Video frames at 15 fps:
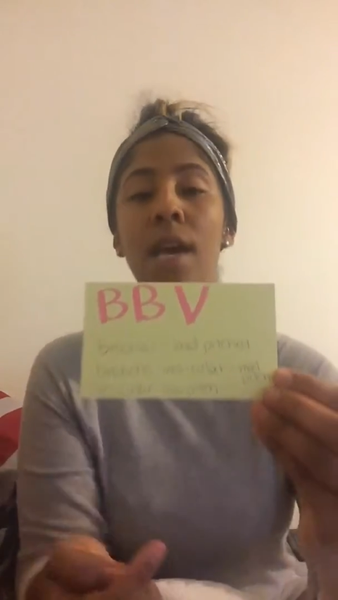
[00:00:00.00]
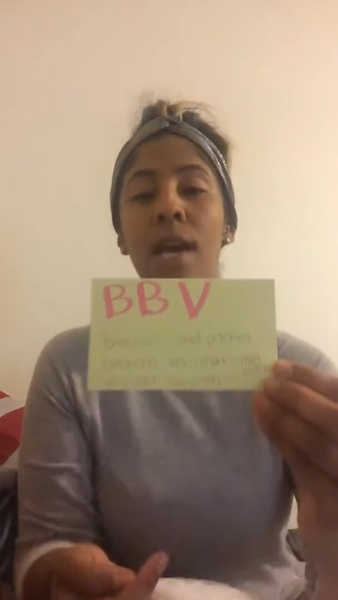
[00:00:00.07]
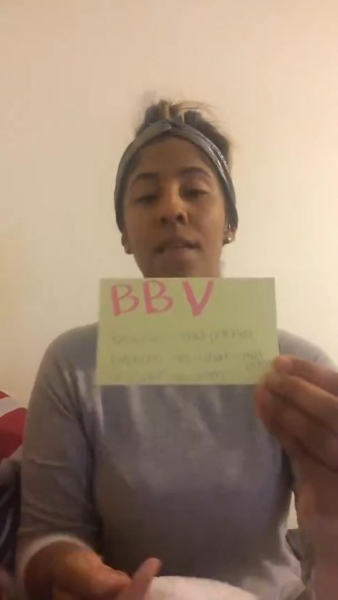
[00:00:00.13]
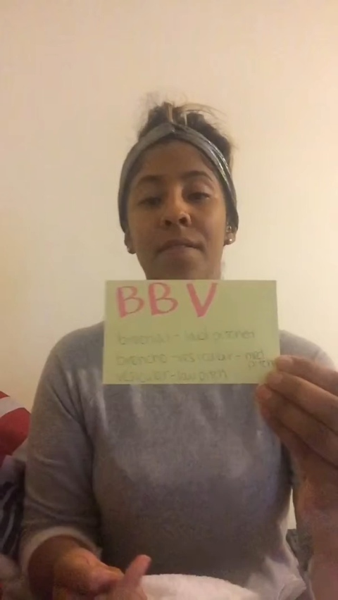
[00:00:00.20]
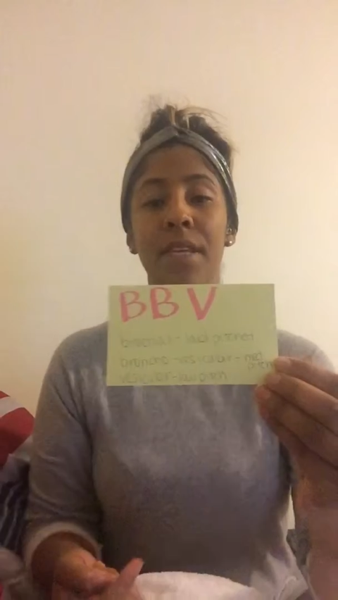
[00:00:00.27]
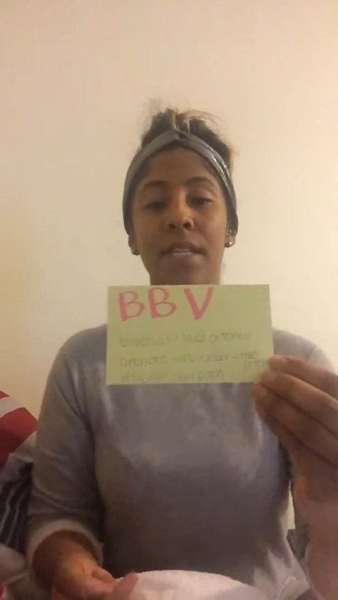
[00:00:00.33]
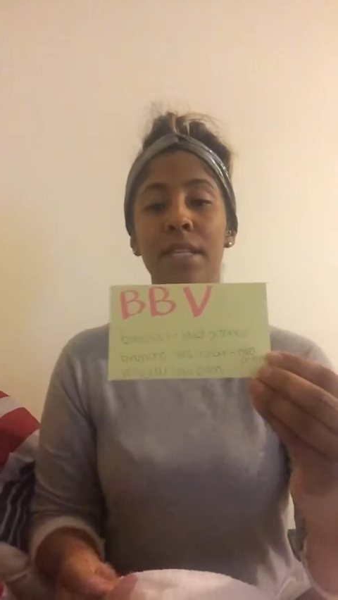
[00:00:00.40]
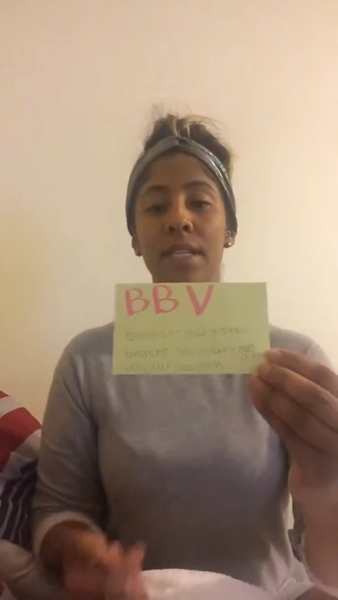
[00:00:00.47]

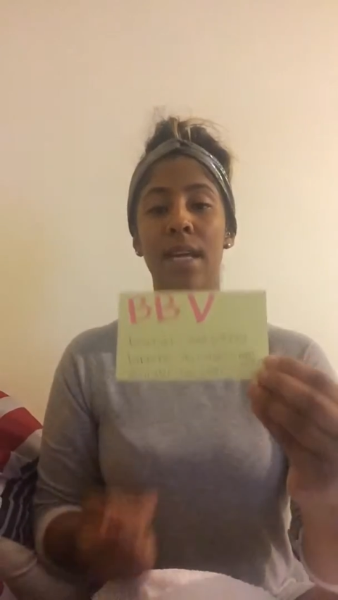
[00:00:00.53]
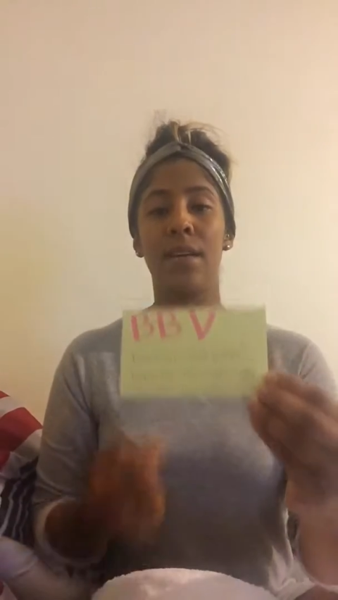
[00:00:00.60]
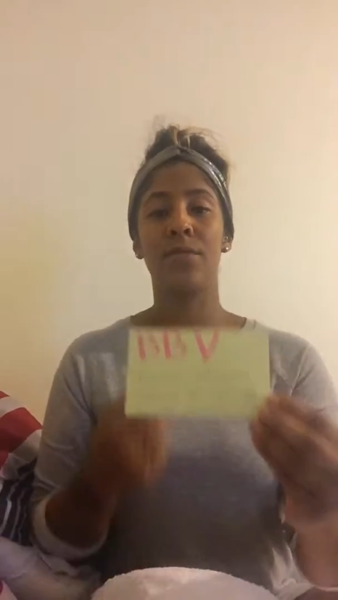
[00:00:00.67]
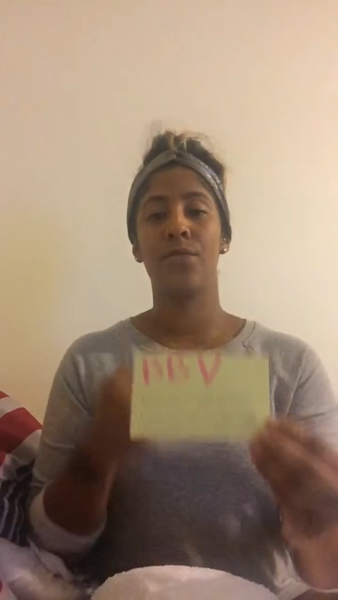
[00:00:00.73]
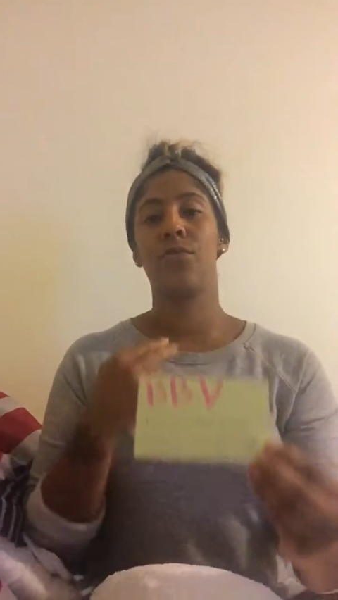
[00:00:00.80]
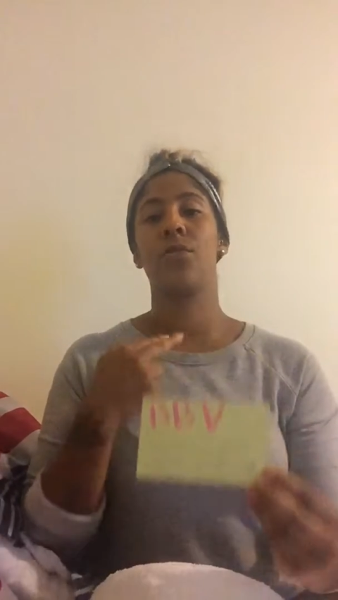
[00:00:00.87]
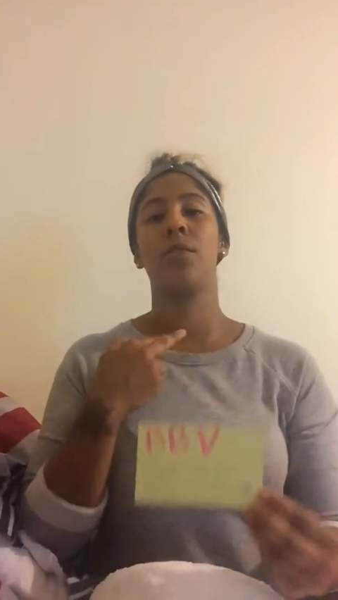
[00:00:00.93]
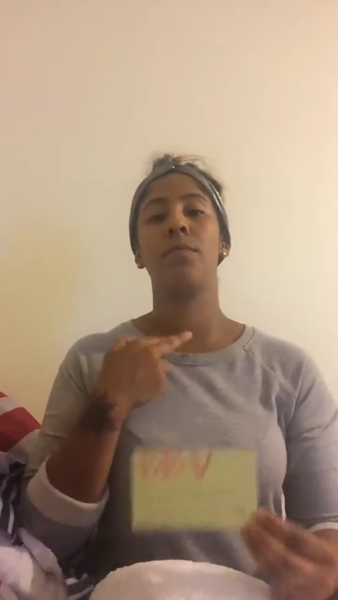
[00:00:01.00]
And these
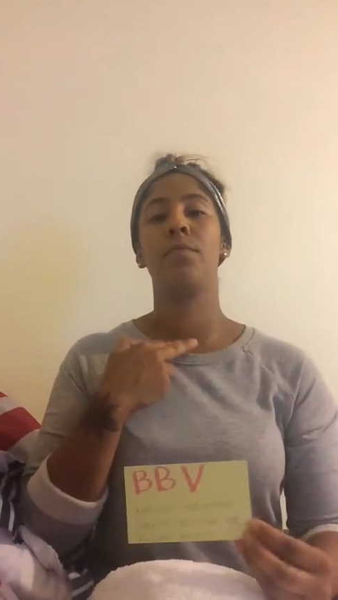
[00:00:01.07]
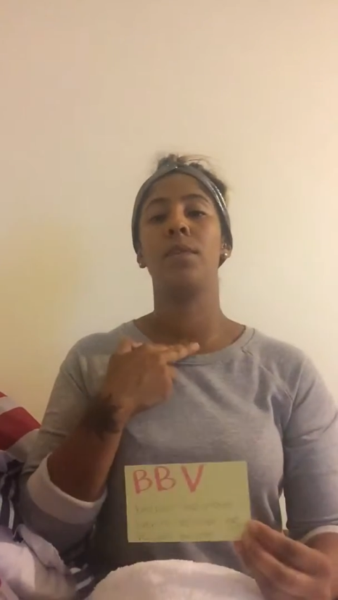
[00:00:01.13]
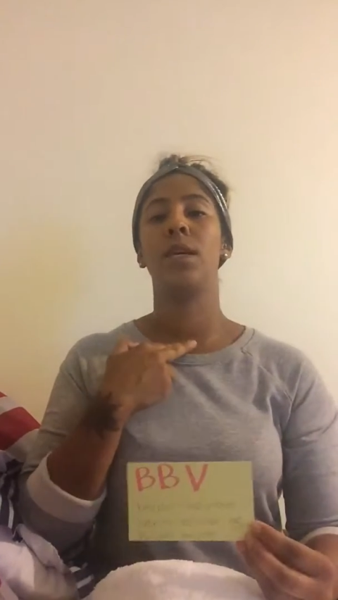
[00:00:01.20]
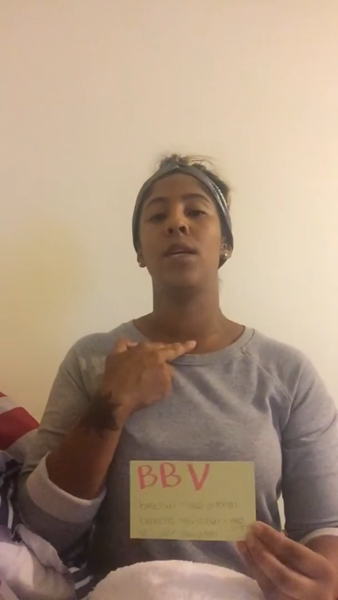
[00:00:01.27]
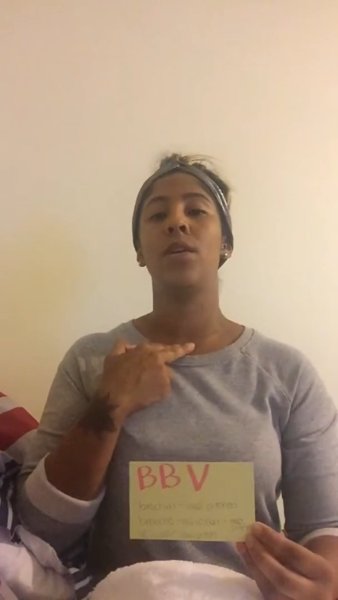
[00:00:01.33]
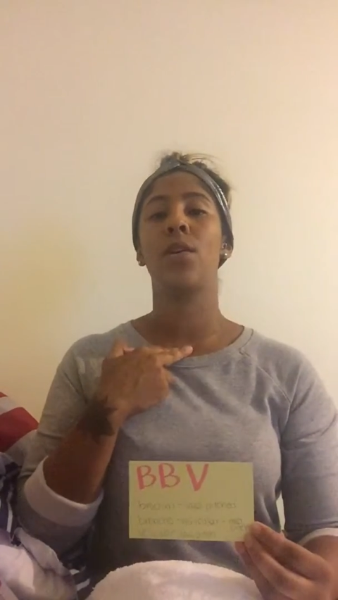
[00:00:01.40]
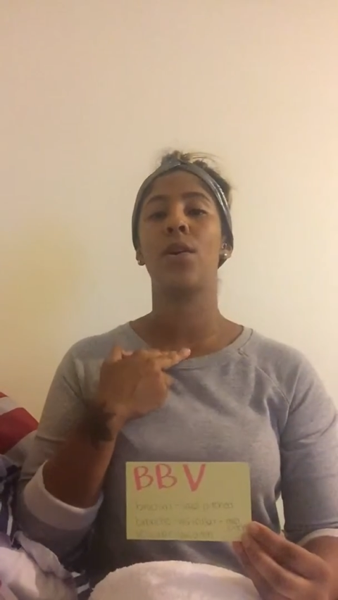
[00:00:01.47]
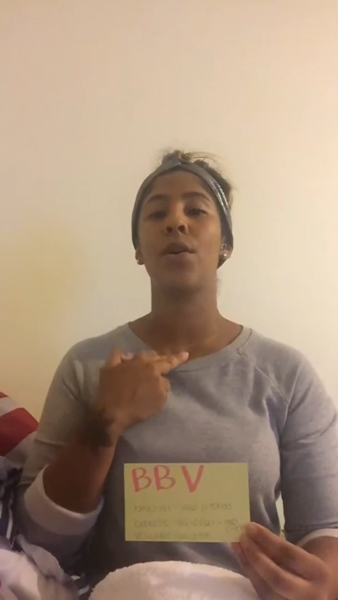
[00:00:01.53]
sounds are going to
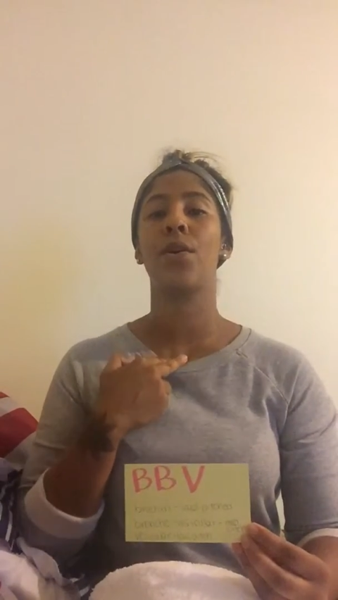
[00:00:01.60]
be